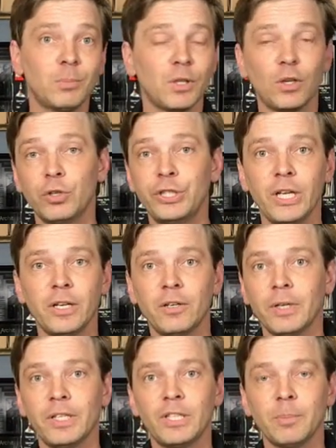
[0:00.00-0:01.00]
some negotiated
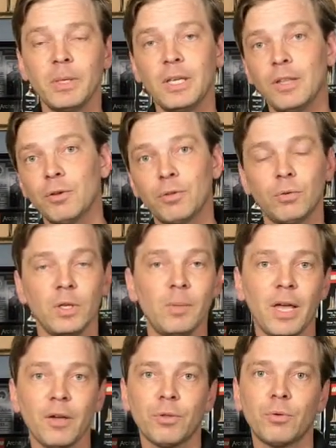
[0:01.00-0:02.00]
rate shipping, either through
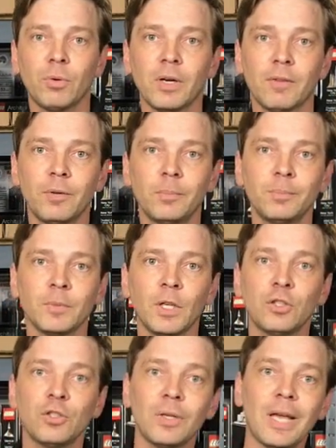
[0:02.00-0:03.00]
eBay or through whatever.
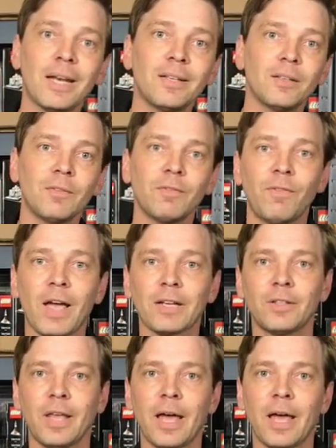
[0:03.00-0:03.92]
So you got to factor